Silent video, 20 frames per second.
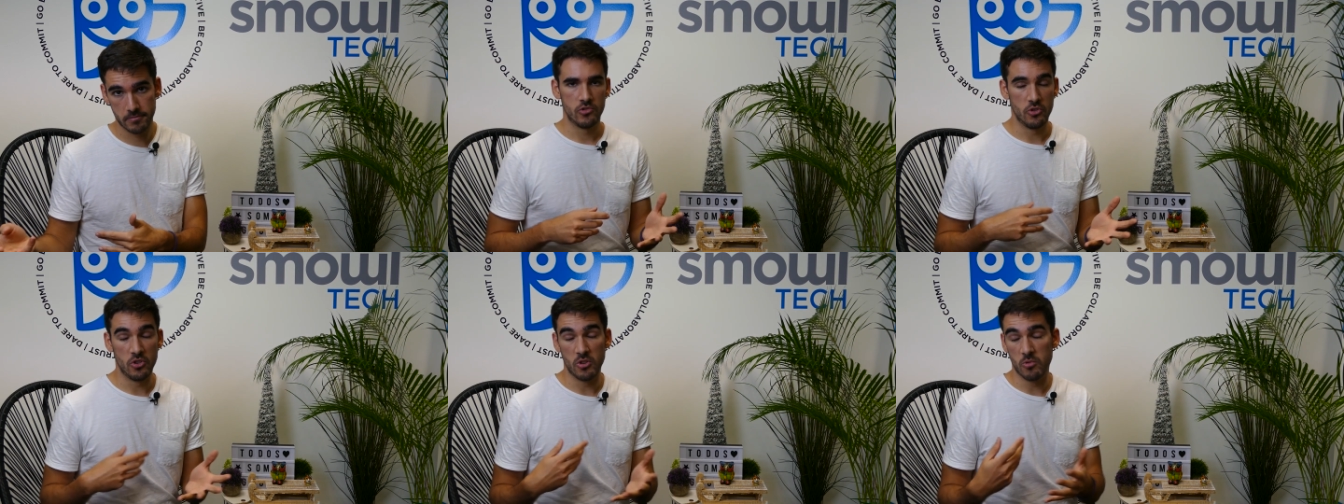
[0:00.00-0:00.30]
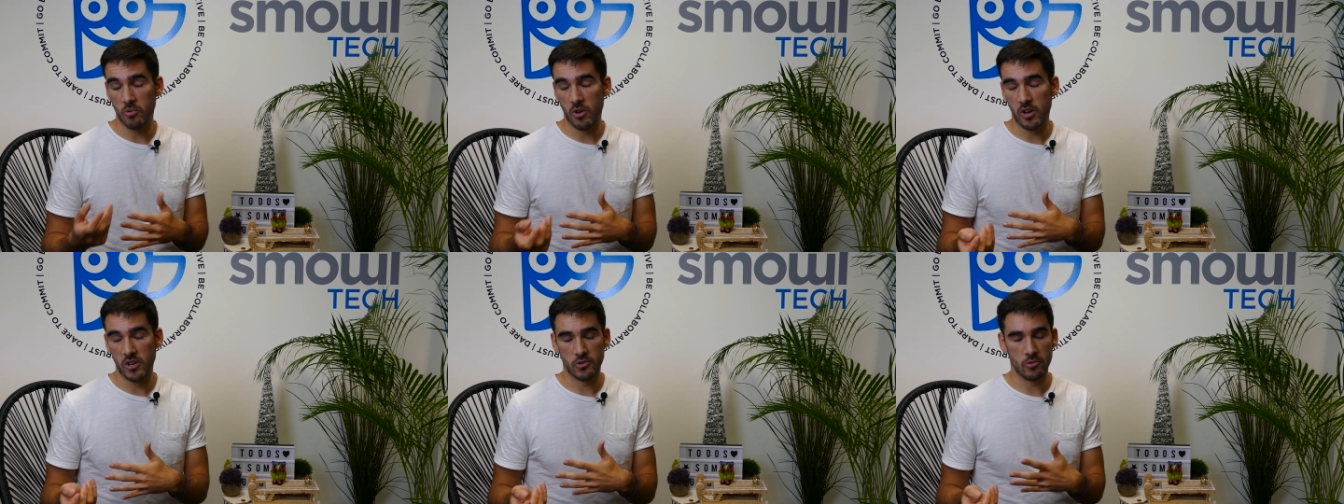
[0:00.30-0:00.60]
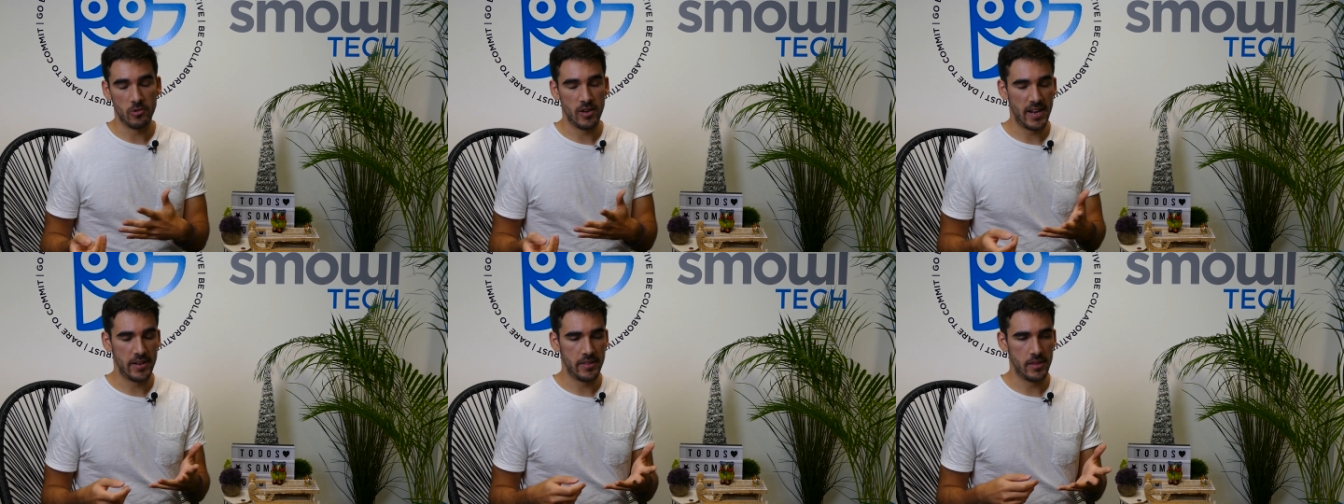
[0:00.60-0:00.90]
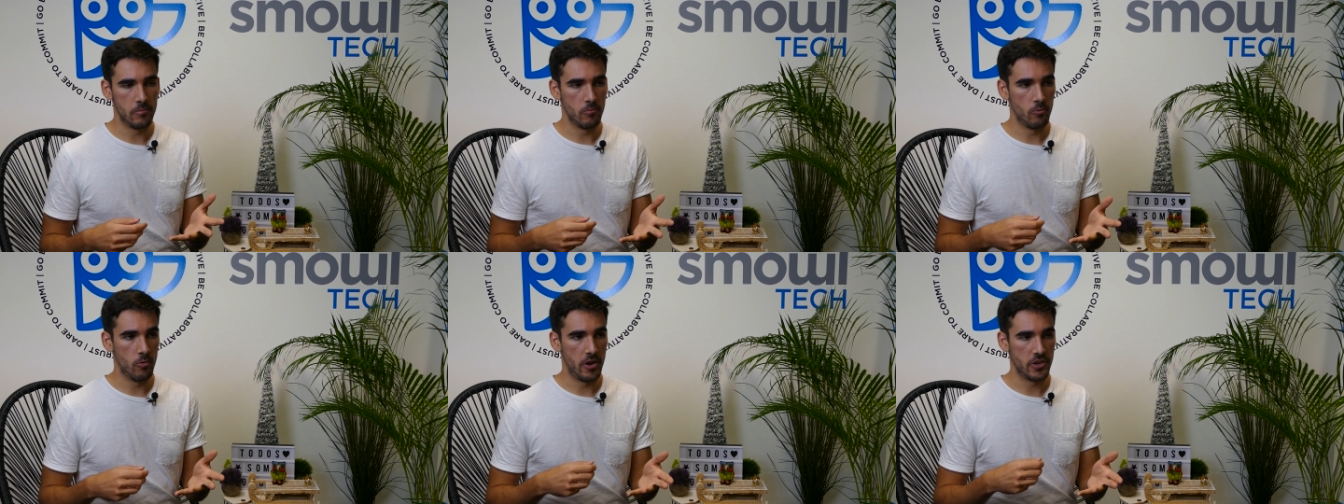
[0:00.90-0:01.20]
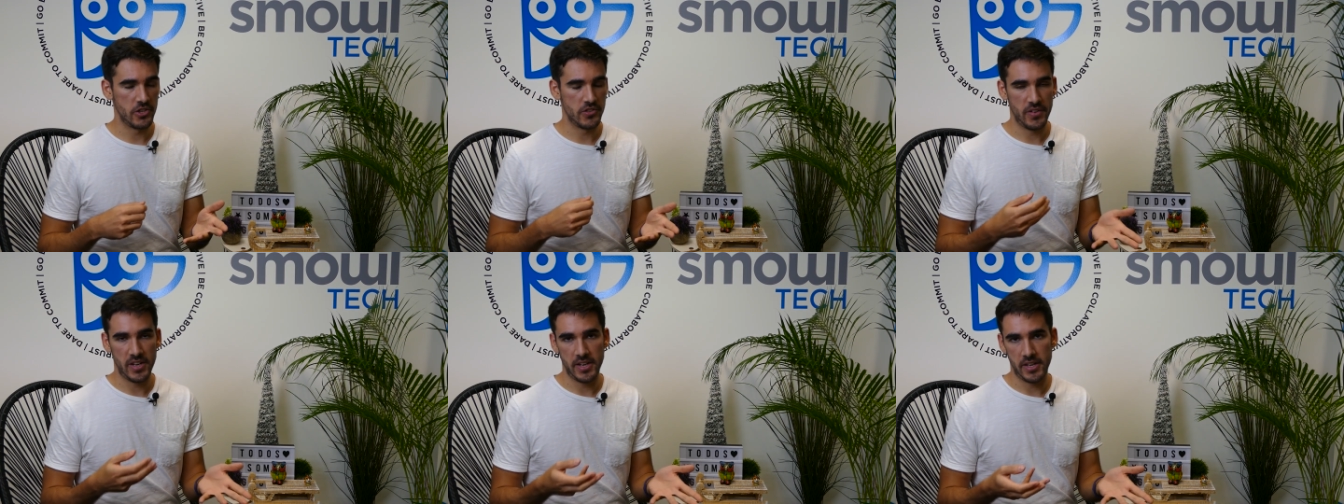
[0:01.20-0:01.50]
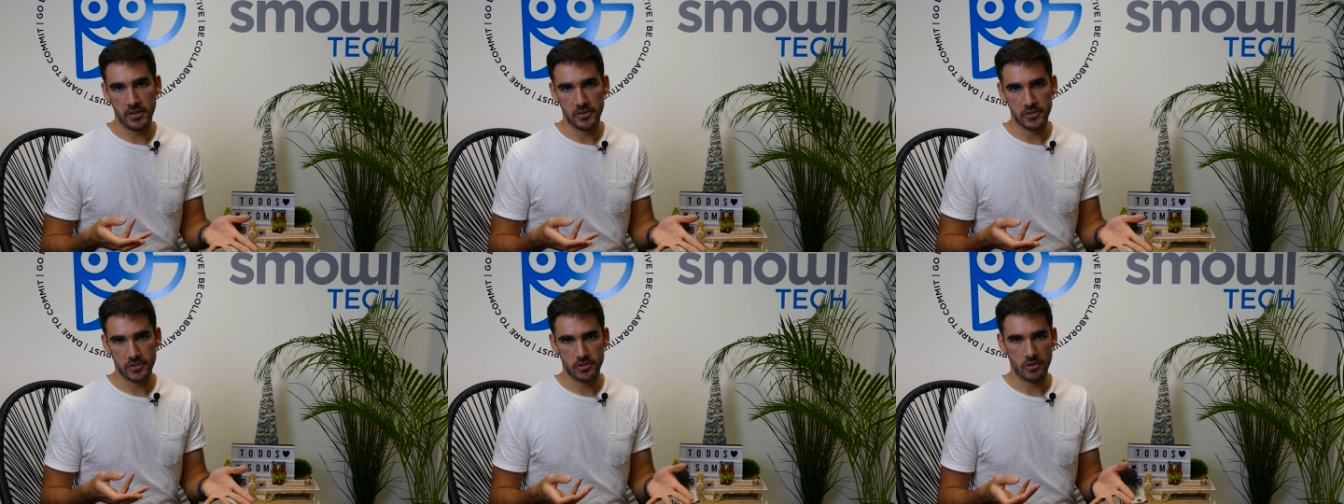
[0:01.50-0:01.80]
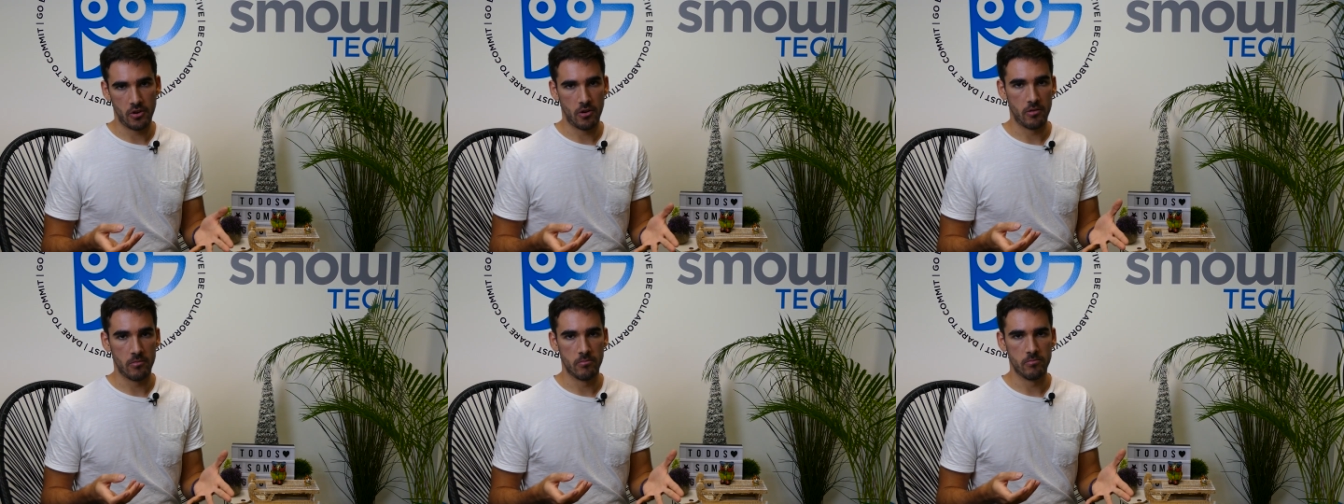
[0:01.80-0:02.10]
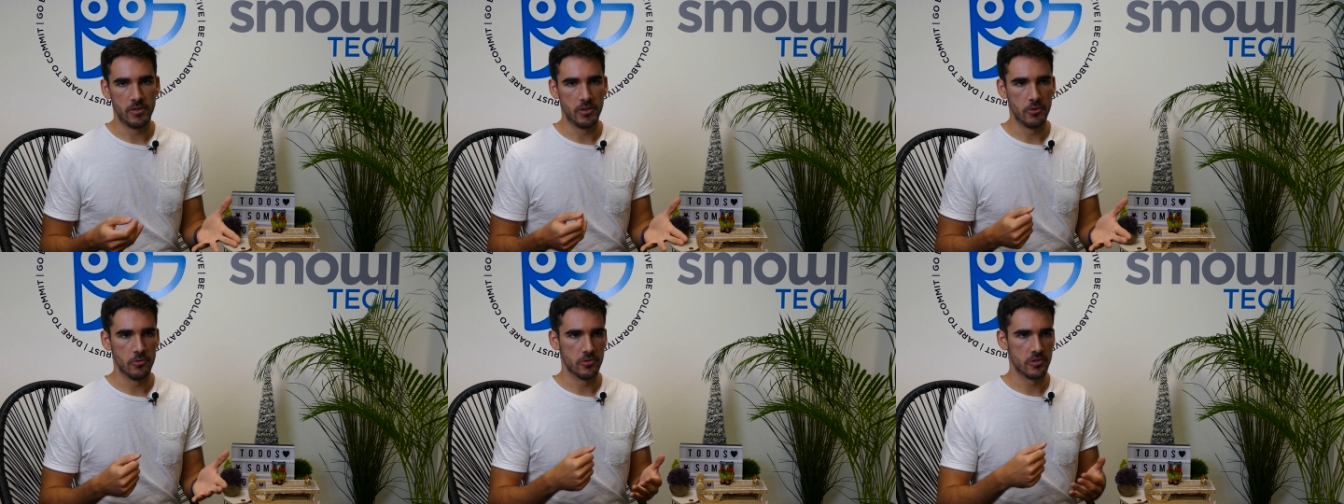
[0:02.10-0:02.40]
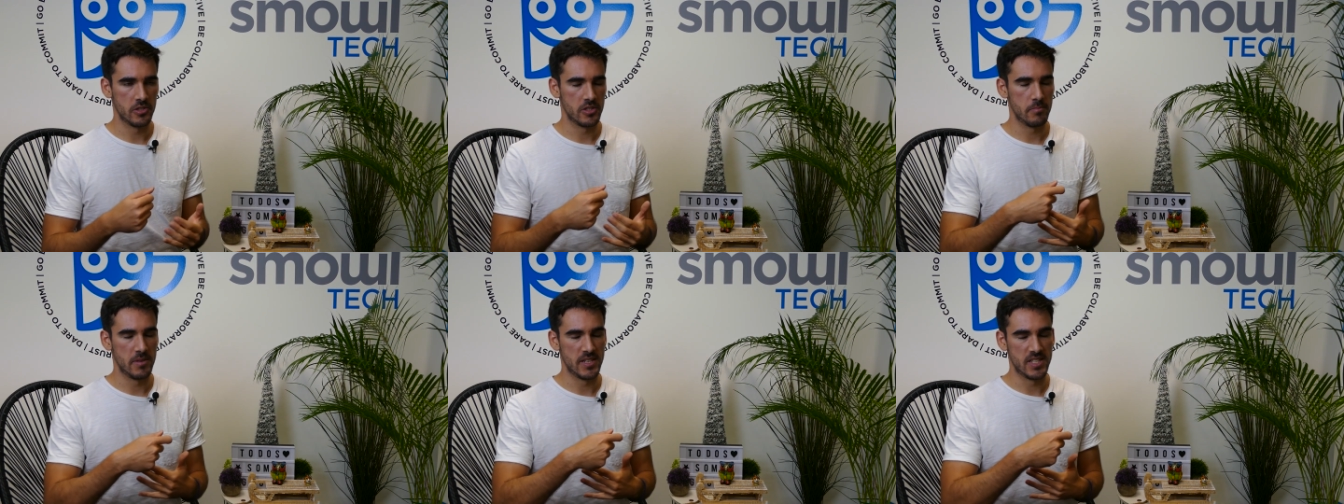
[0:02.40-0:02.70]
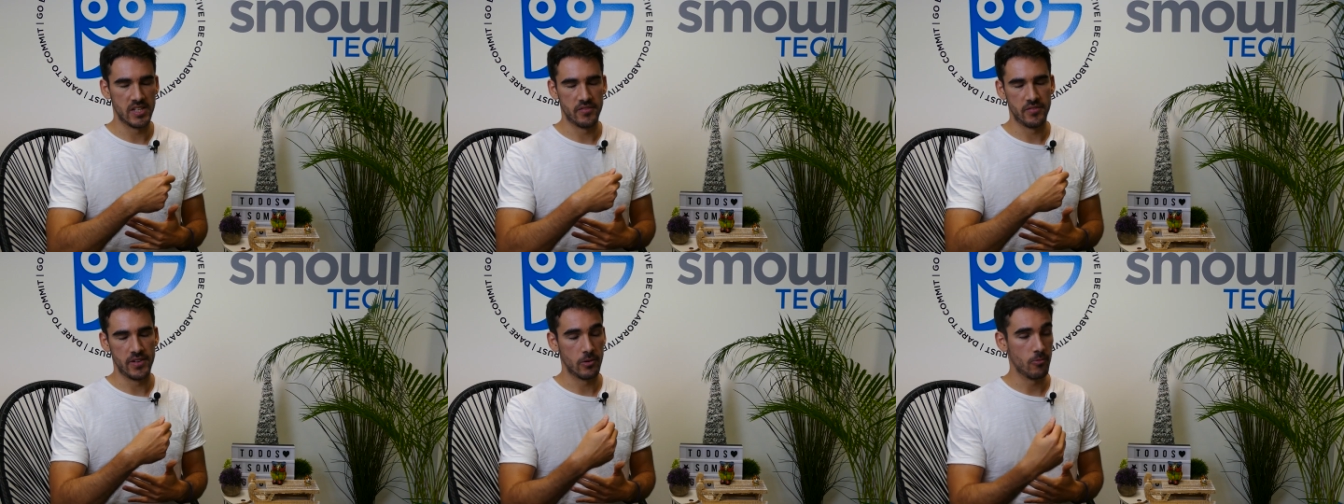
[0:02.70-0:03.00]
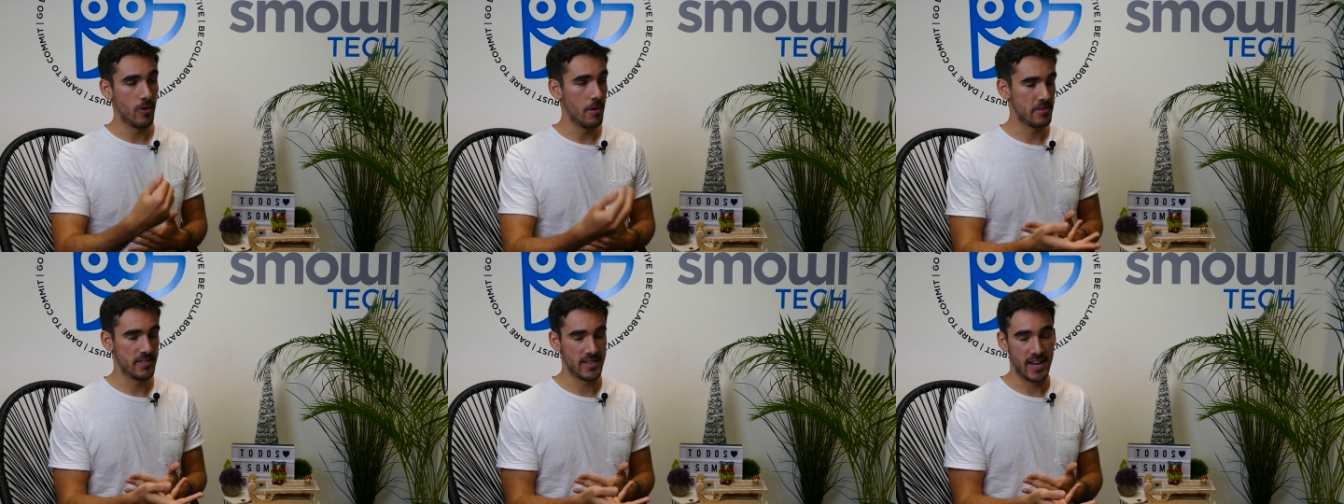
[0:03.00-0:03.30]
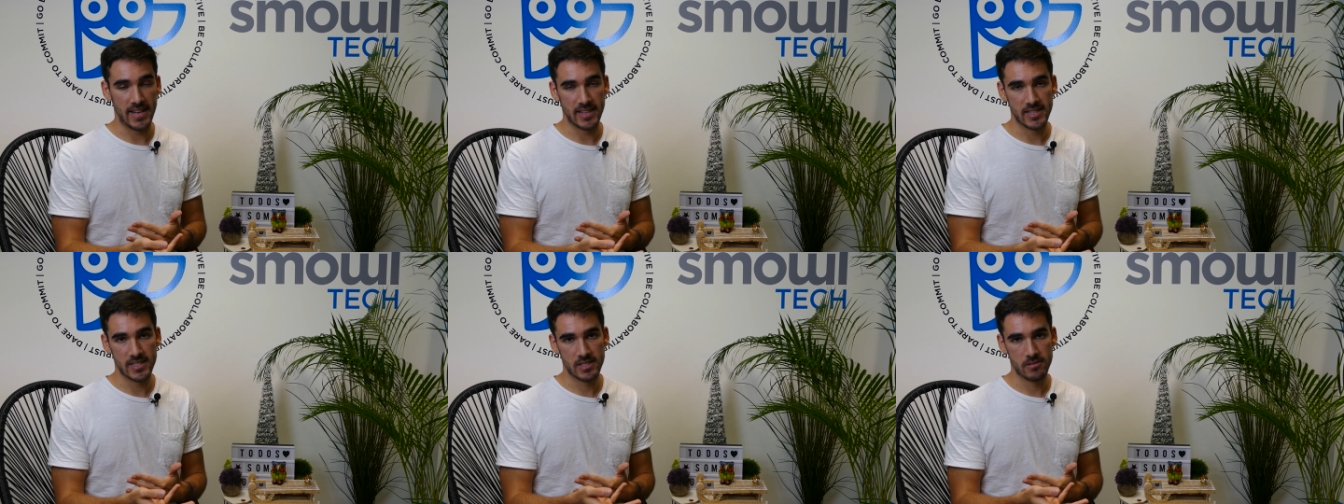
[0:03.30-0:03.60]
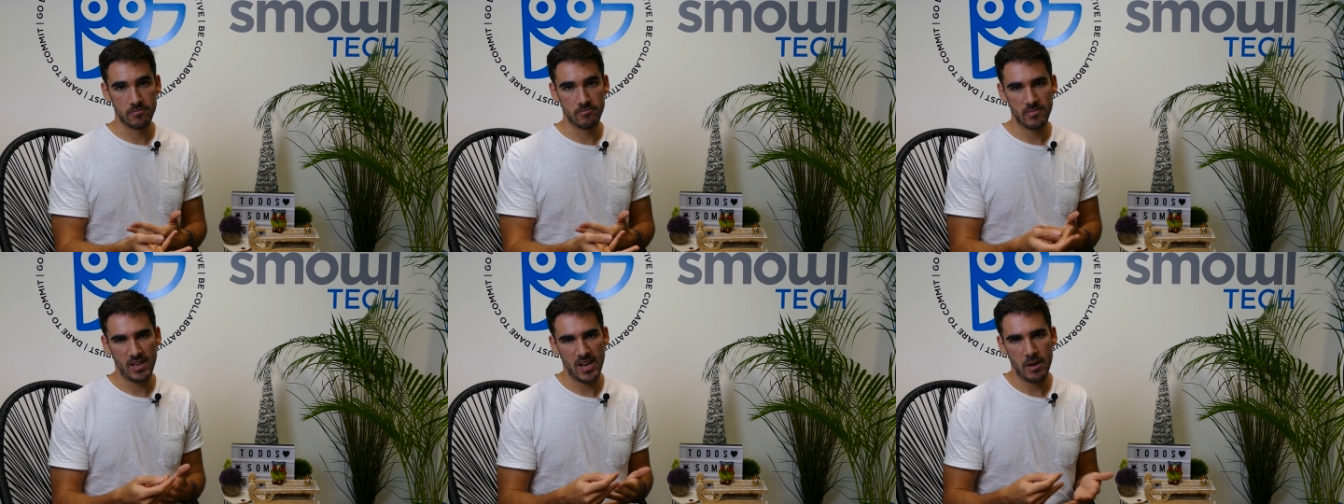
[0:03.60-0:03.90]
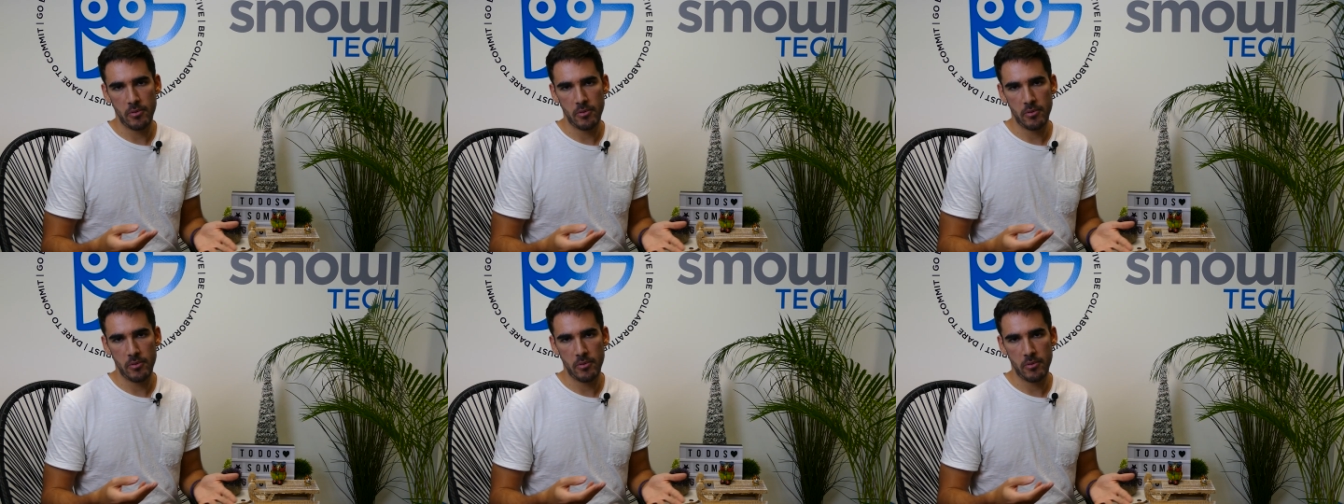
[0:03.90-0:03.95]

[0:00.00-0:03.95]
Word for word: Do you want to let them watch videos or use specific websites?